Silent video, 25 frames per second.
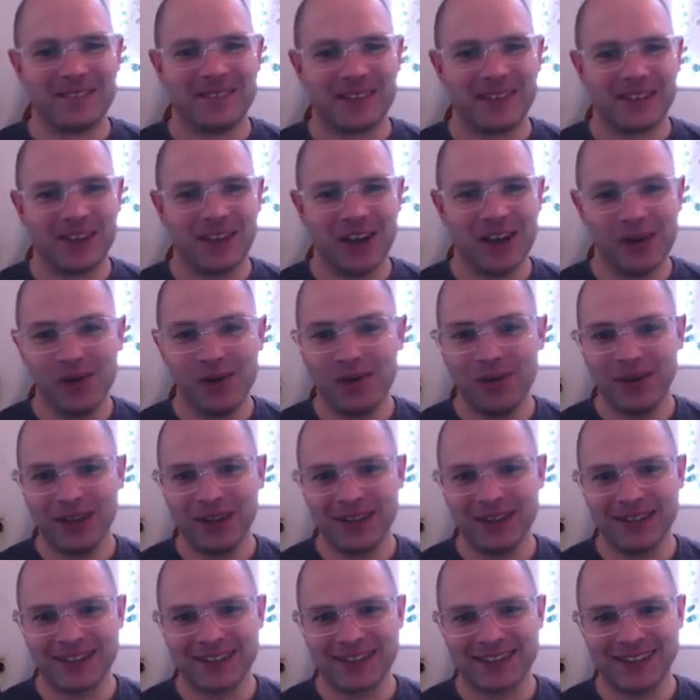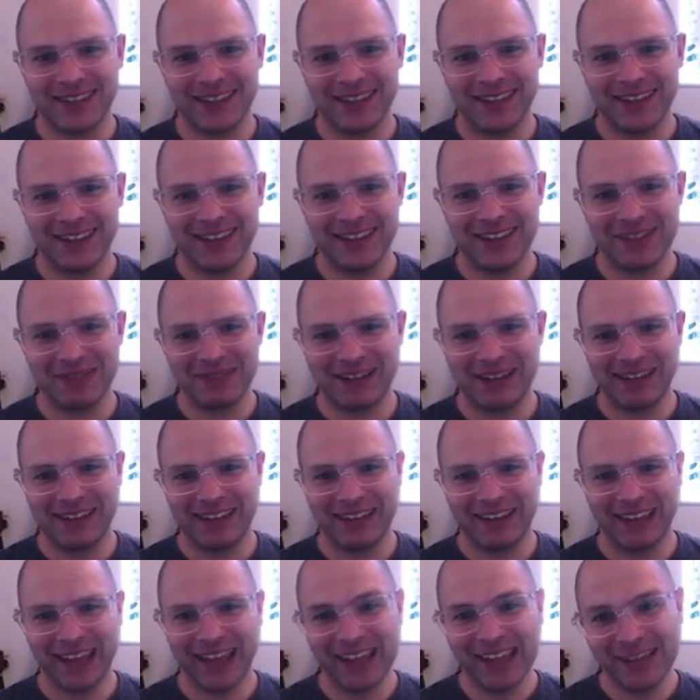"Go at once," the king
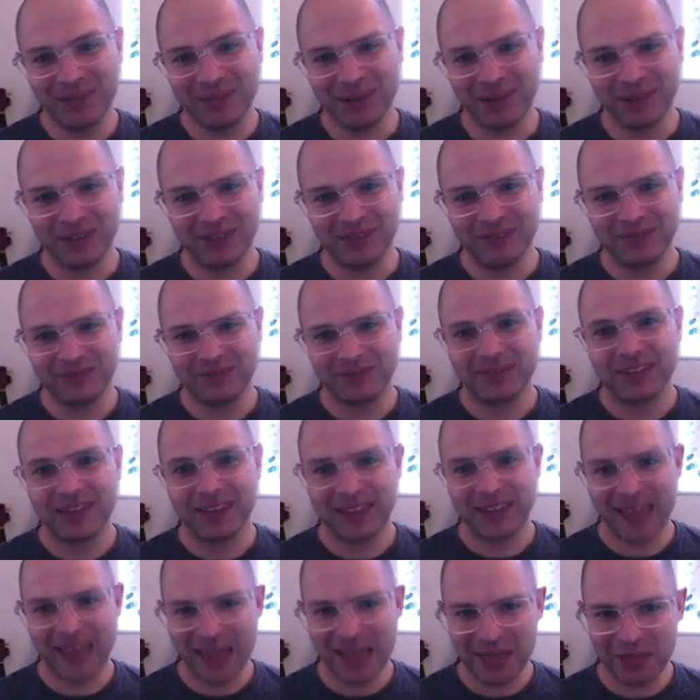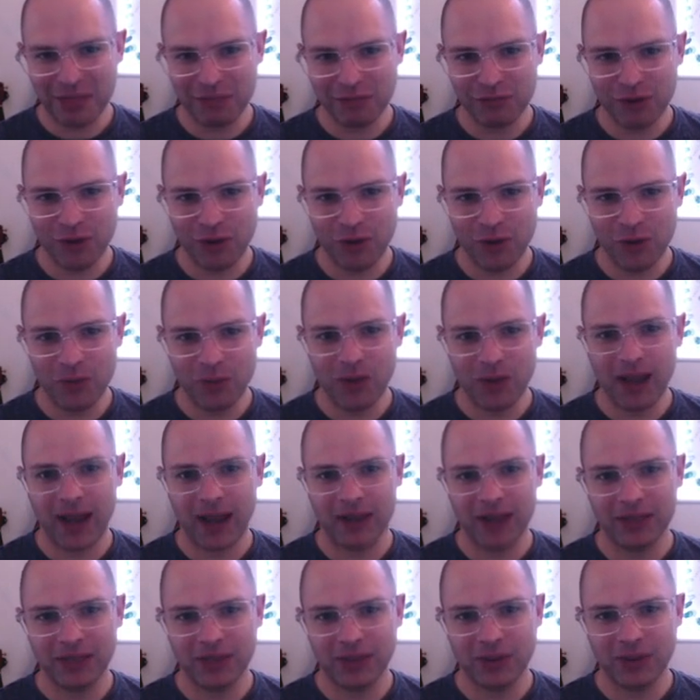commanded Haman. "Get the robe
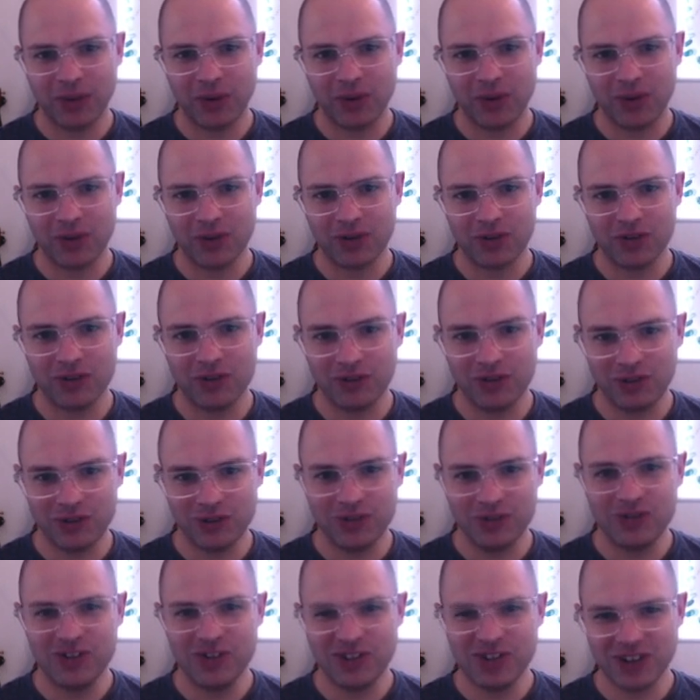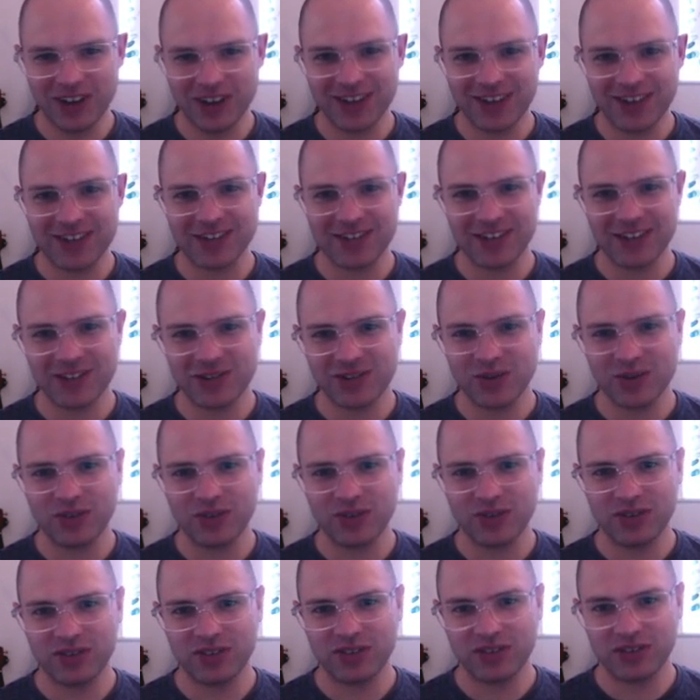and the horse and do just as you have
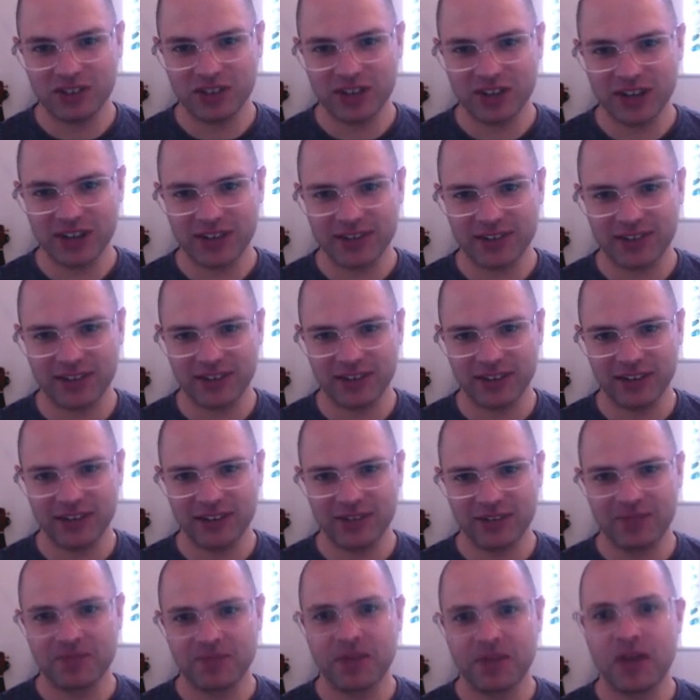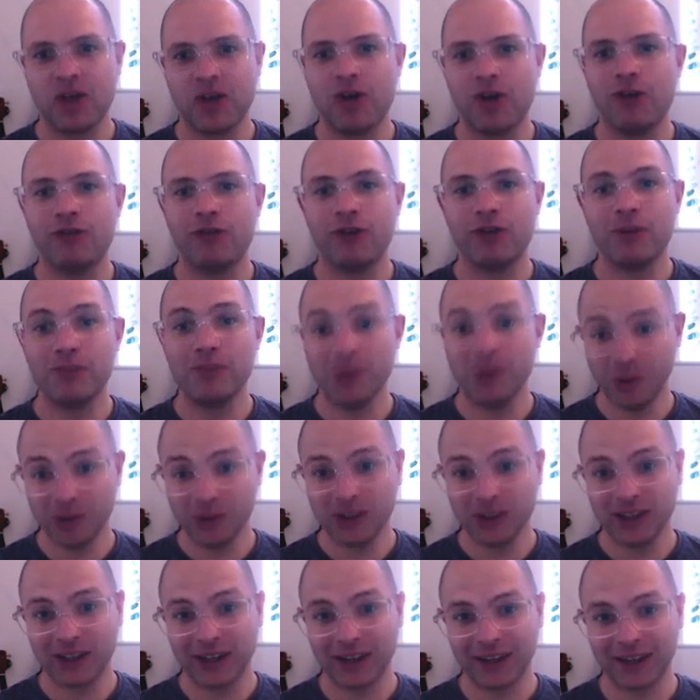suggested for
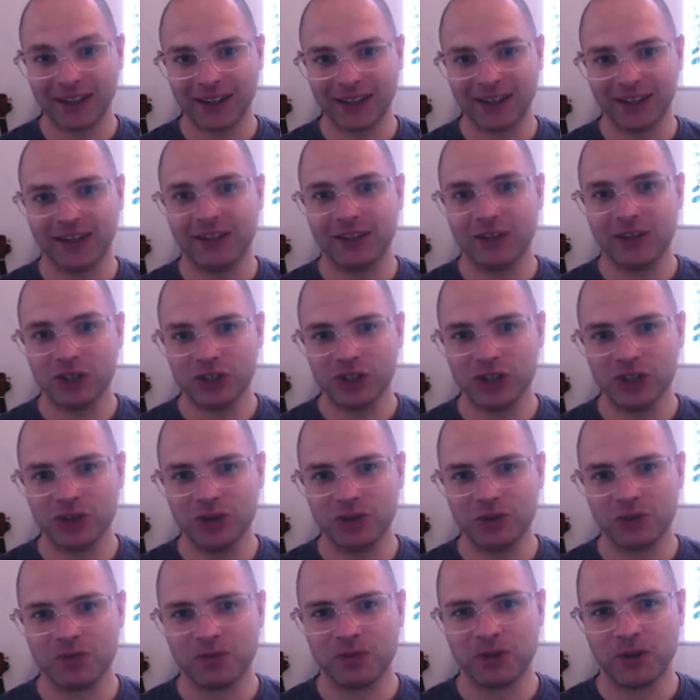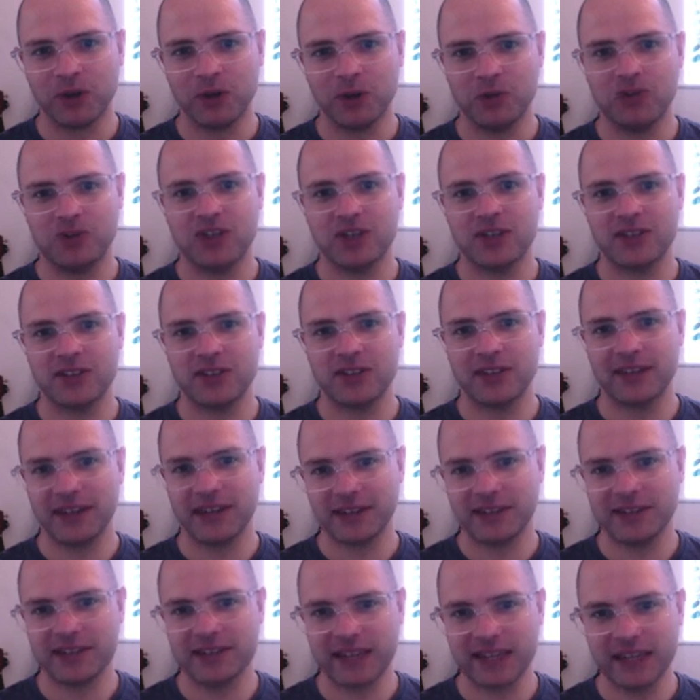Mordecai, the Jew, who sits at the
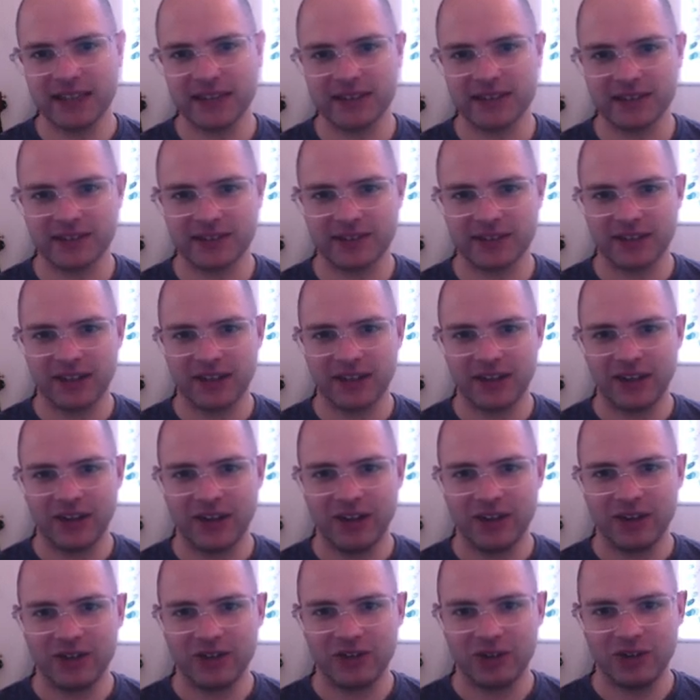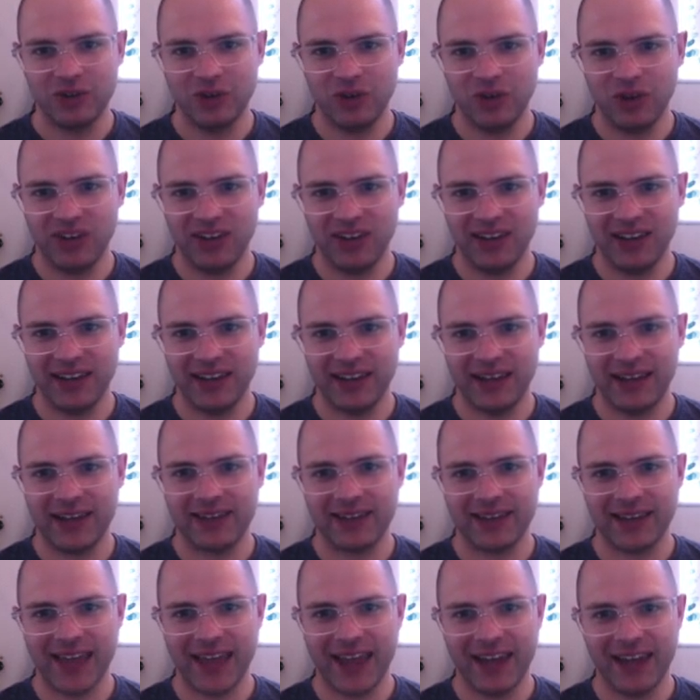king's gate. Do not
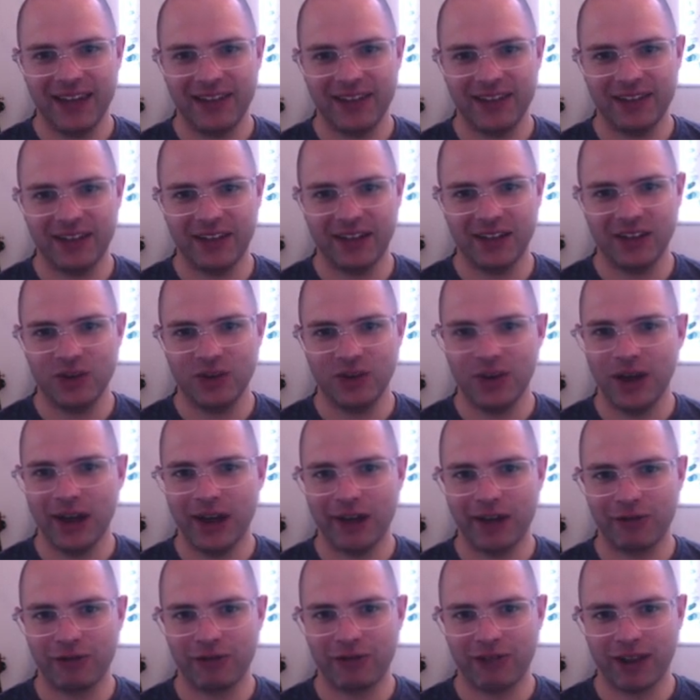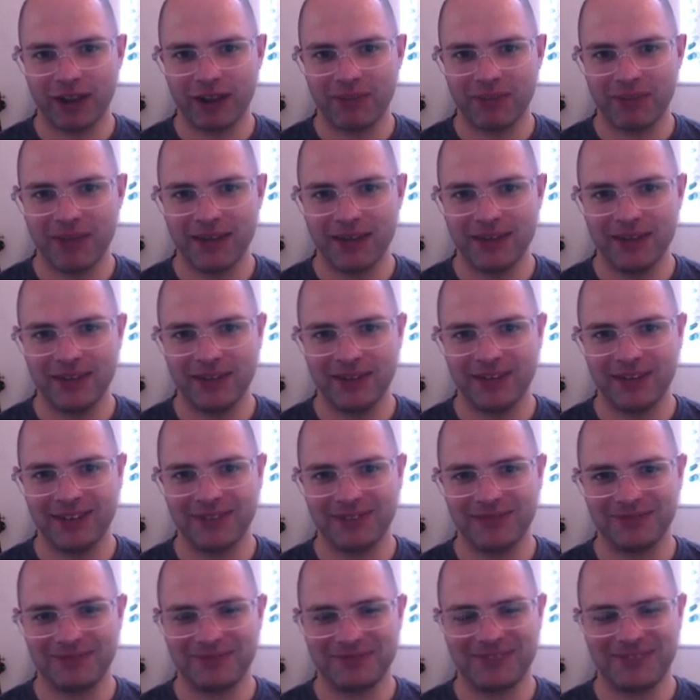neglect anything you have recommended."
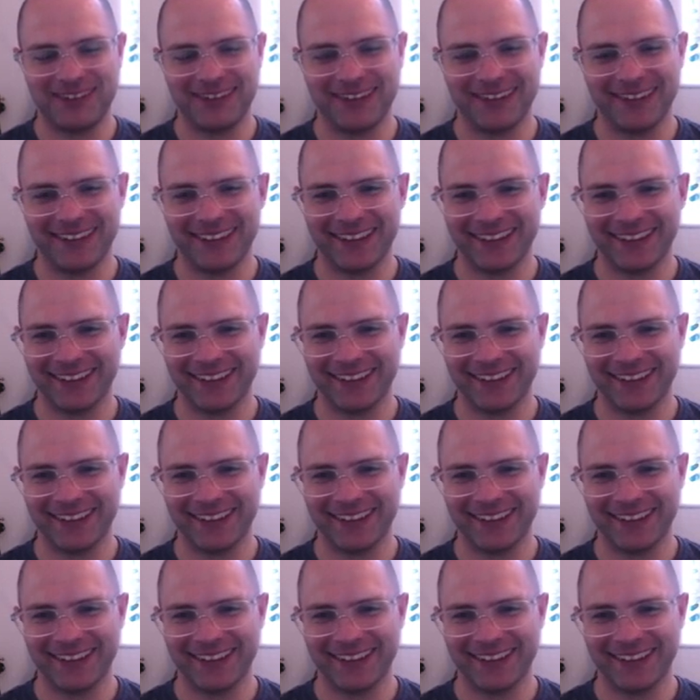And